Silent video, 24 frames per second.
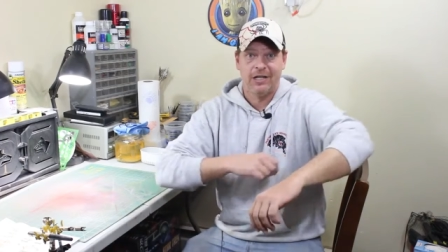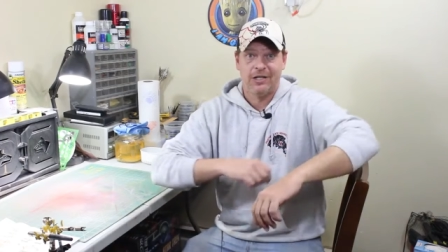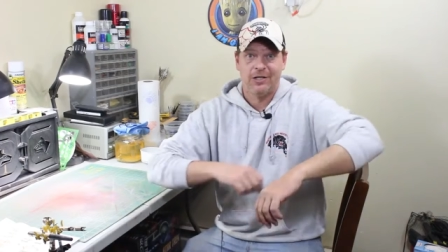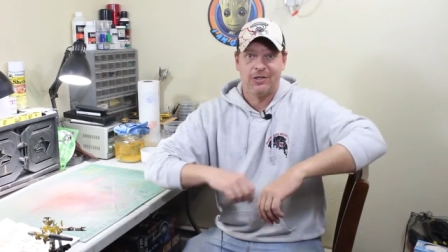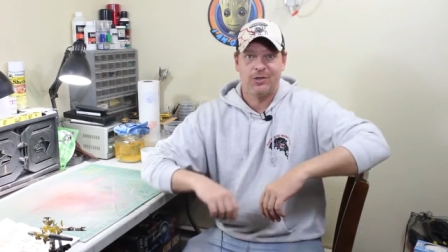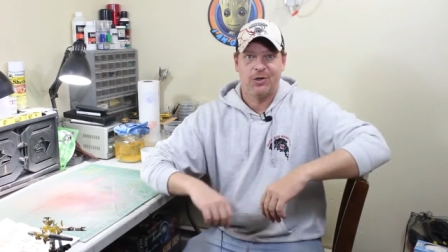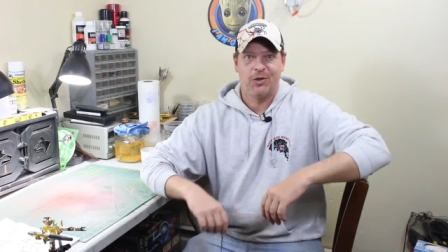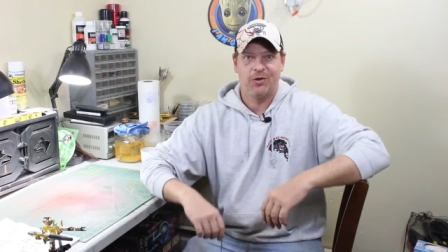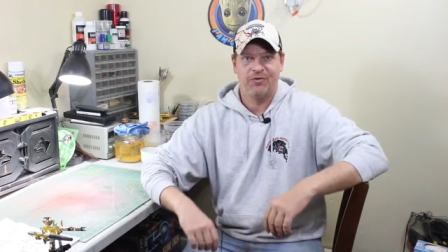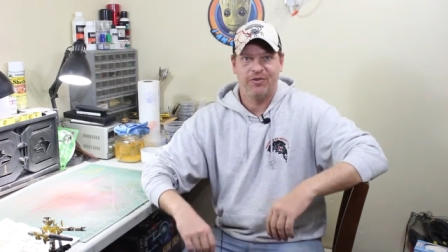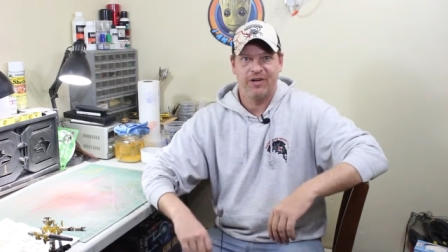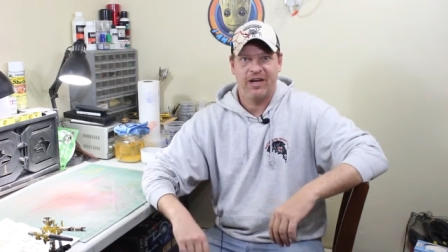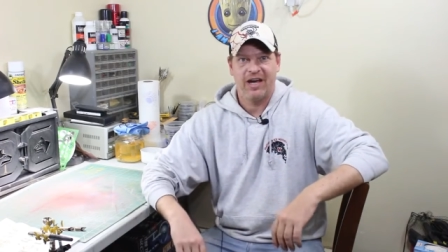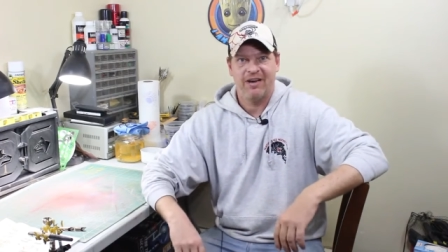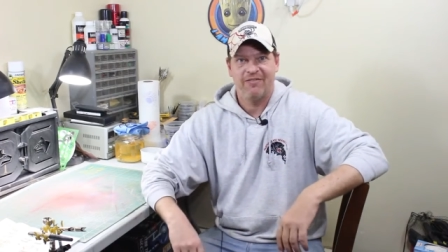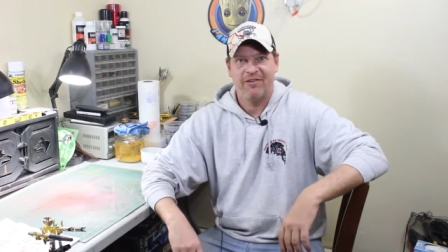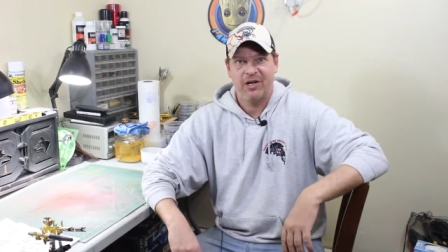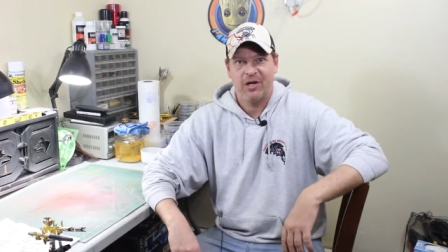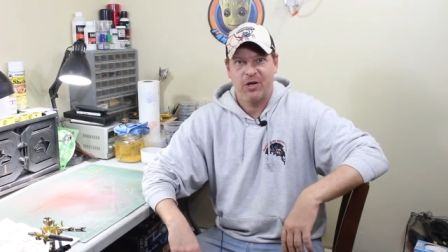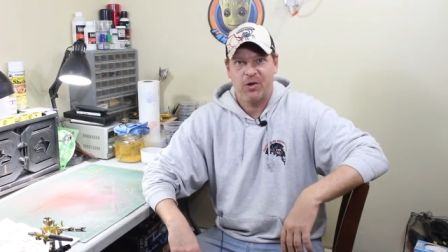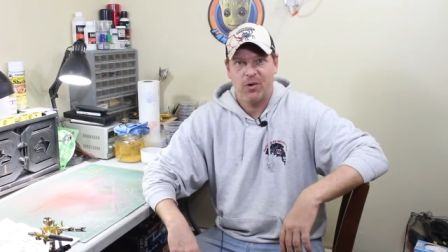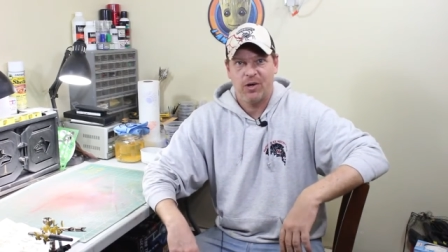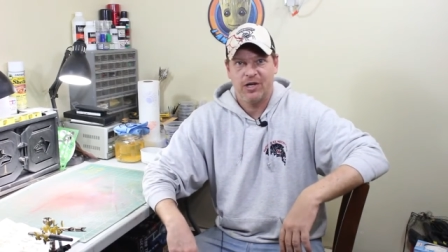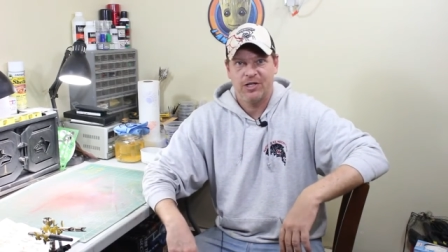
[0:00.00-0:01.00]
So if you have
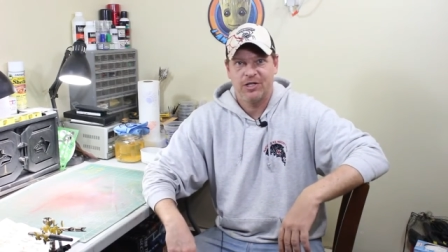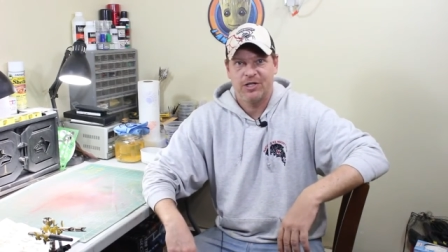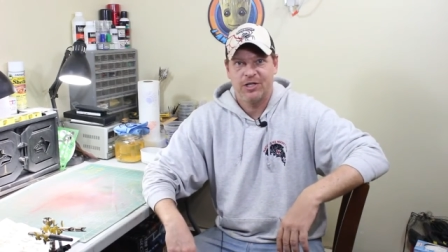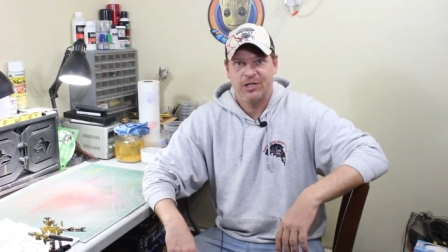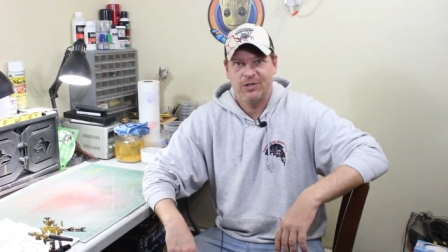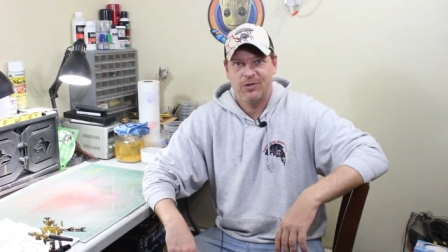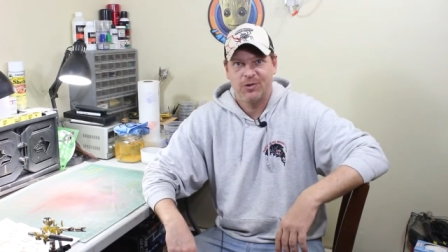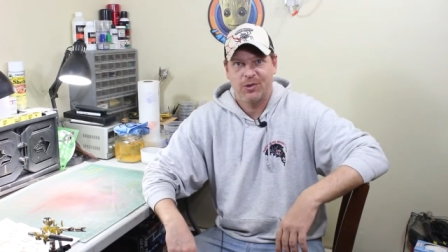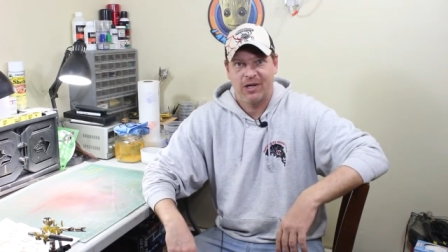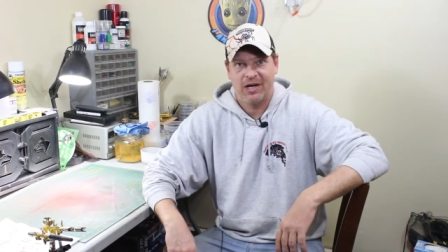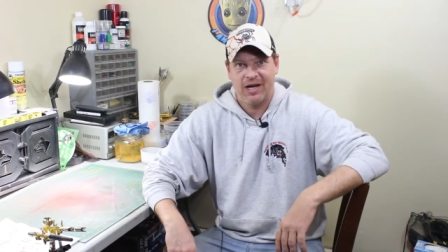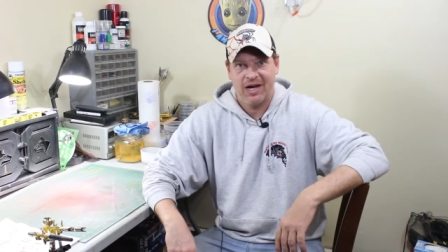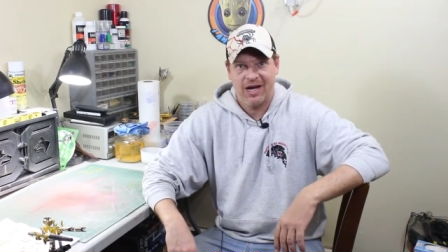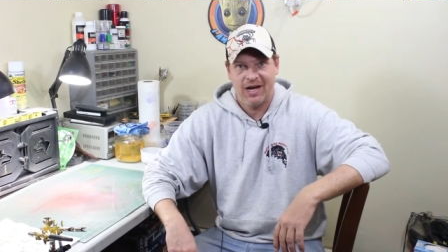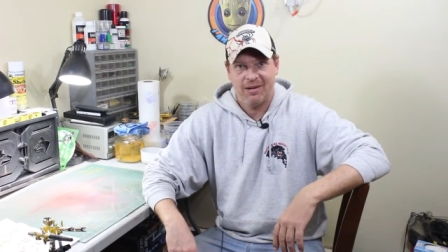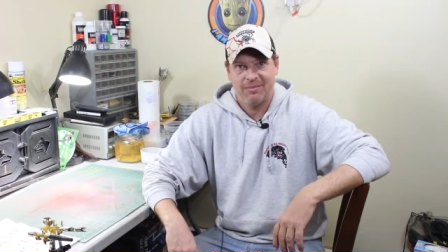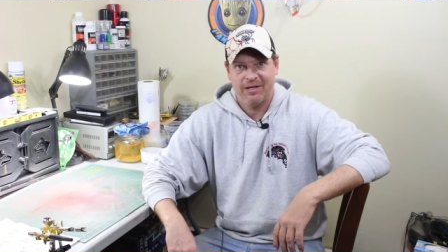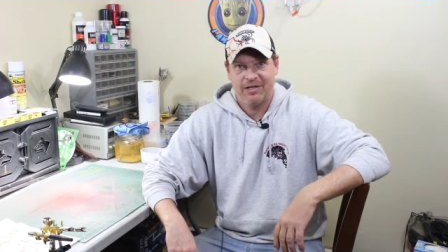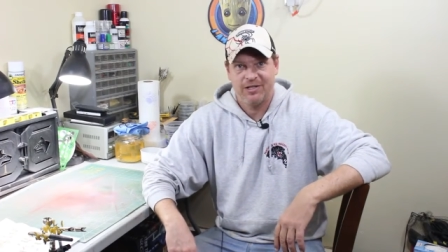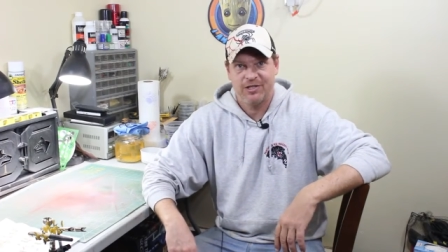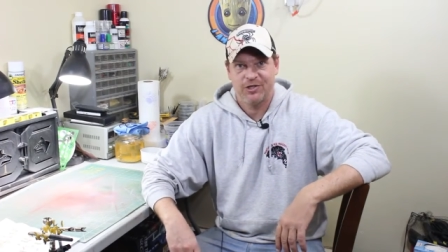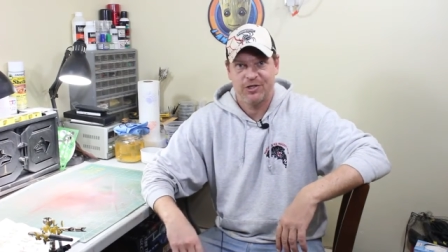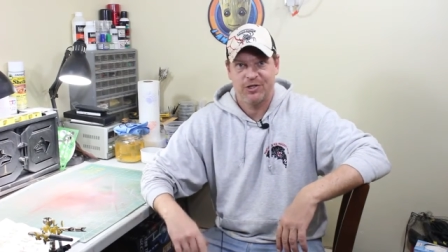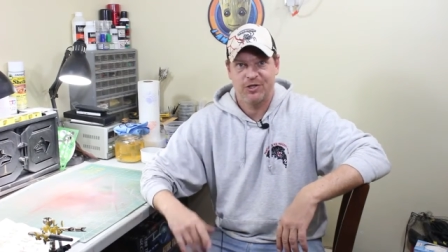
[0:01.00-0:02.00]
any questions or comments,